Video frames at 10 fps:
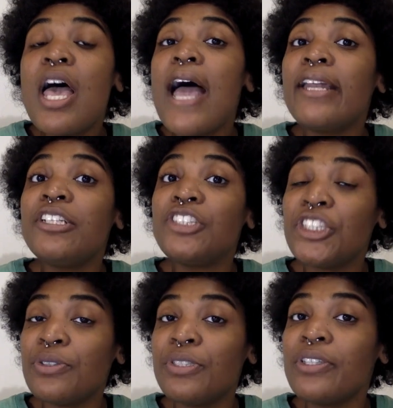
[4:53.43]
And in
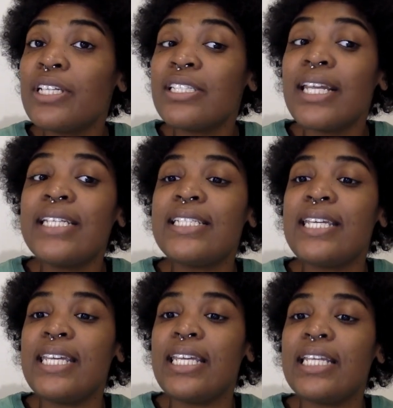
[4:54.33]
June
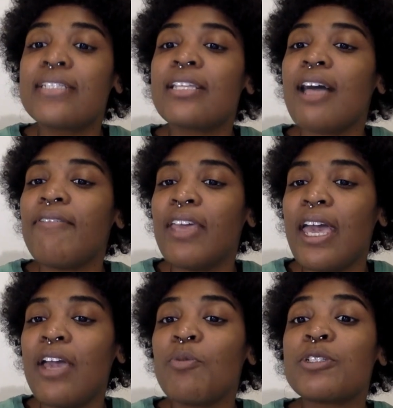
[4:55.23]
2019,
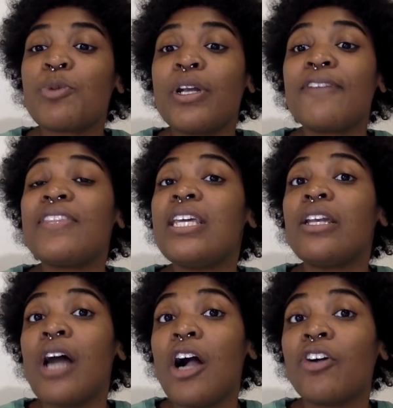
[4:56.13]
DeLarverie was one of the
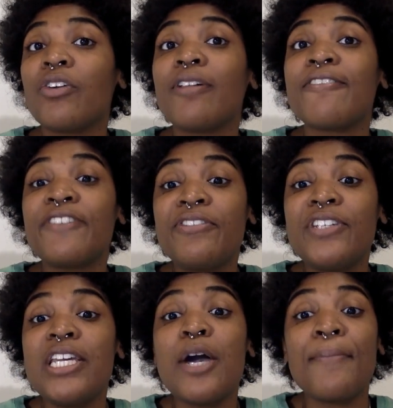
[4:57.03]
inaugural
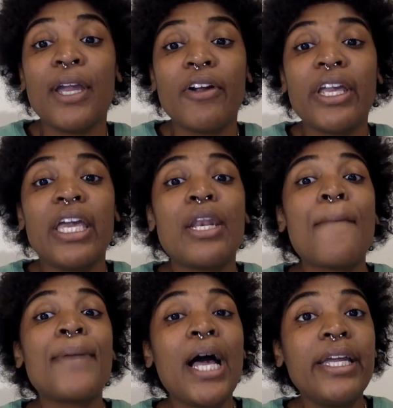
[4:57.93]
50 American
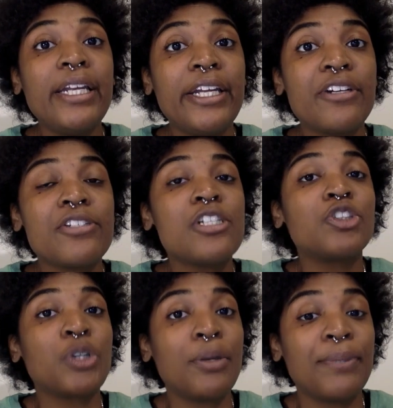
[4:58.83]
pioneers,
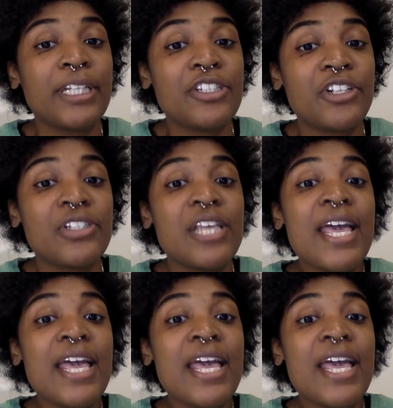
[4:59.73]
trailblazers,